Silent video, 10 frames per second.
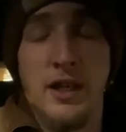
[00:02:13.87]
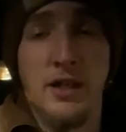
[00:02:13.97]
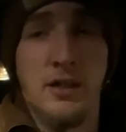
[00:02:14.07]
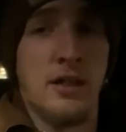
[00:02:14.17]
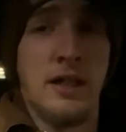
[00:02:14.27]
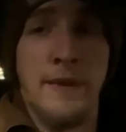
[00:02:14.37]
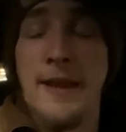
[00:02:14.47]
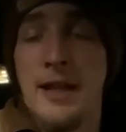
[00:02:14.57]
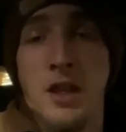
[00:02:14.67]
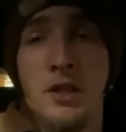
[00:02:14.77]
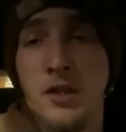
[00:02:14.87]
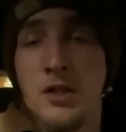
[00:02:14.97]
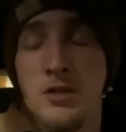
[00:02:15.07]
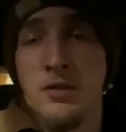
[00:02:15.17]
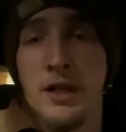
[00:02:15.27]
that long
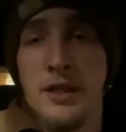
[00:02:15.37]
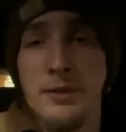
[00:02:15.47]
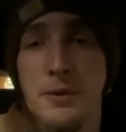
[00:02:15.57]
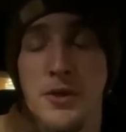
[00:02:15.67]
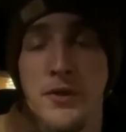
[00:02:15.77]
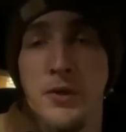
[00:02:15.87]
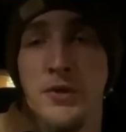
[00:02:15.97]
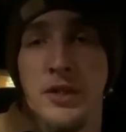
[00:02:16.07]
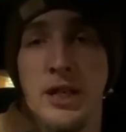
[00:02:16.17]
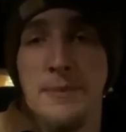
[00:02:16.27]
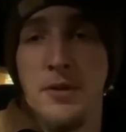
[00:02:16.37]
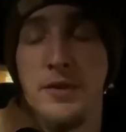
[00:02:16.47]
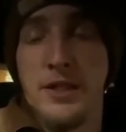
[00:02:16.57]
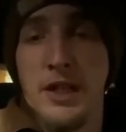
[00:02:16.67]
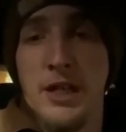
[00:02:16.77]
ago and the bolts loosened up over
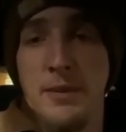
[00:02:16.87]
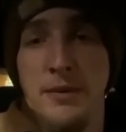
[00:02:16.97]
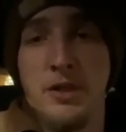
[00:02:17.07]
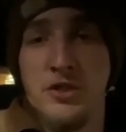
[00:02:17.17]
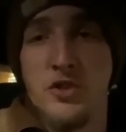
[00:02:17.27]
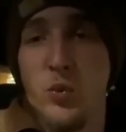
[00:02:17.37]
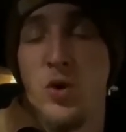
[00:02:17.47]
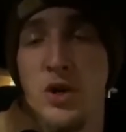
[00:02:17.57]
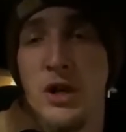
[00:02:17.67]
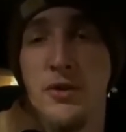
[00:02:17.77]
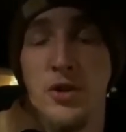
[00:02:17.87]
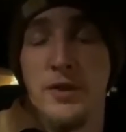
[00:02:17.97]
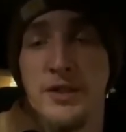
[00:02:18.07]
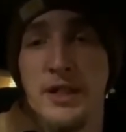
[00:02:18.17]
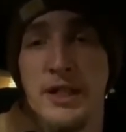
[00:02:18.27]
time and everything just wore out
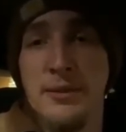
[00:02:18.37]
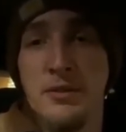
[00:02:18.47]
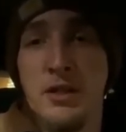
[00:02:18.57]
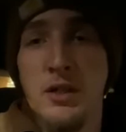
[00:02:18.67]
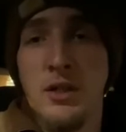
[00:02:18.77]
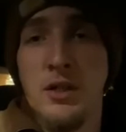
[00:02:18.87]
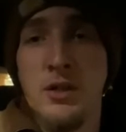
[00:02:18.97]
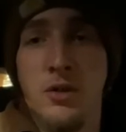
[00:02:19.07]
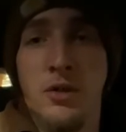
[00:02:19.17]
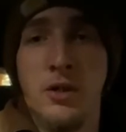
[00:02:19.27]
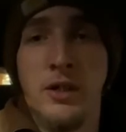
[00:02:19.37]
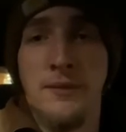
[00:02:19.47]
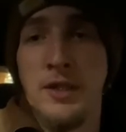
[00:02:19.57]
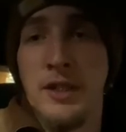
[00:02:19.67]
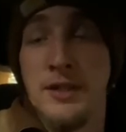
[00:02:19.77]
over time, or
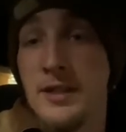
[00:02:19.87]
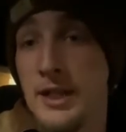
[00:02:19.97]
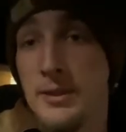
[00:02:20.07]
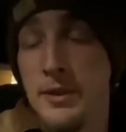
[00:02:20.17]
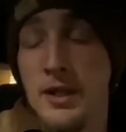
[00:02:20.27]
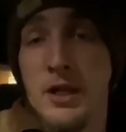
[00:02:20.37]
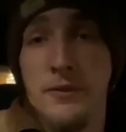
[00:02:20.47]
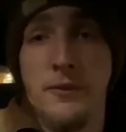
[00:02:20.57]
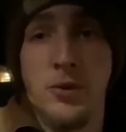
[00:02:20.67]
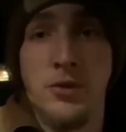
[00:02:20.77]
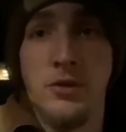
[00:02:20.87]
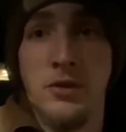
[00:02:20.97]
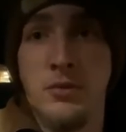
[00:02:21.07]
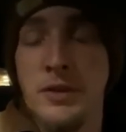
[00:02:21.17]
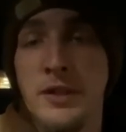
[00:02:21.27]
if they didn't tighten them enough,
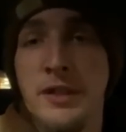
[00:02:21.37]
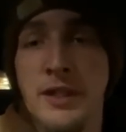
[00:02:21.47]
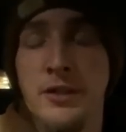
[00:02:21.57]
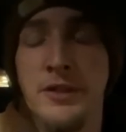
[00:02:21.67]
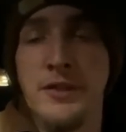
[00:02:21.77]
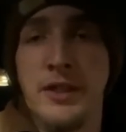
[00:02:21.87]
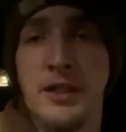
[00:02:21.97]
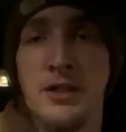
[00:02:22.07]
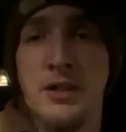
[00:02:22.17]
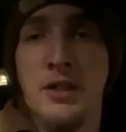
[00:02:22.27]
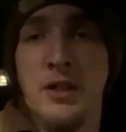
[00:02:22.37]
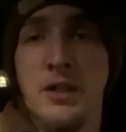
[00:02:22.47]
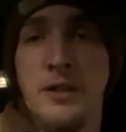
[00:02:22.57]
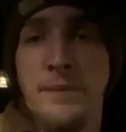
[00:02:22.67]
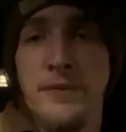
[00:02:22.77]
or what the deal is there.
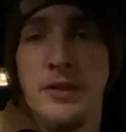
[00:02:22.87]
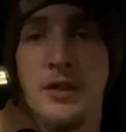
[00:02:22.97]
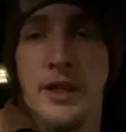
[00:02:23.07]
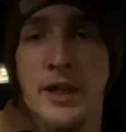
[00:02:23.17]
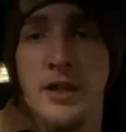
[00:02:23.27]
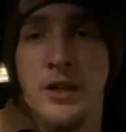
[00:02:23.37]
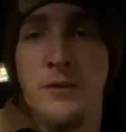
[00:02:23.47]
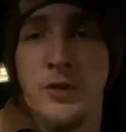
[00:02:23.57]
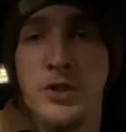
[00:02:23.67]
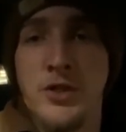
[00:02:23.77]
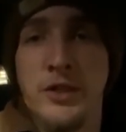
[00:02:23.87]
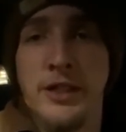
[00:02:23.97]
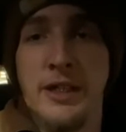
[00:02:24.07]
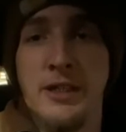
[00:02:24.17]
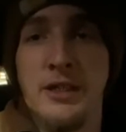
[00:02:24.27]
And
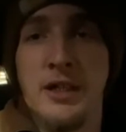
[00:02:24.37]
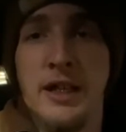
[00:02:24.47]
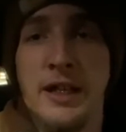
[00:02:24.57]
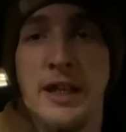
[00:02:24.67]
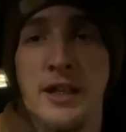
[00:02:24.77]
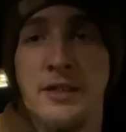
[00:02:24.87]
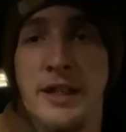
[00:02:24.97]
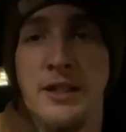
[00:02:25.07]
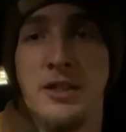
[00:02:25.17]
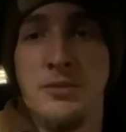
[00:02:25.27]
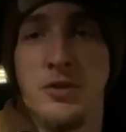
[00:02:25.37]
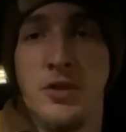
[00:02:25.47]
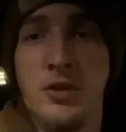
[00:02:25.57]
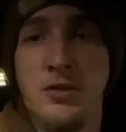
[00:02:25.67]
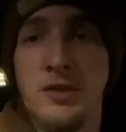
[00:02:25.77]
unfortunately, I can't tighten them
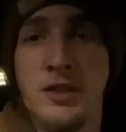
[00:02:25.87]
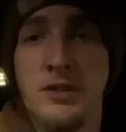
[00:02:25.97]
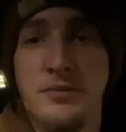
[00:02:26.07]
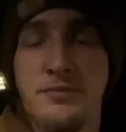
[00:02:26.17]
or loosen them,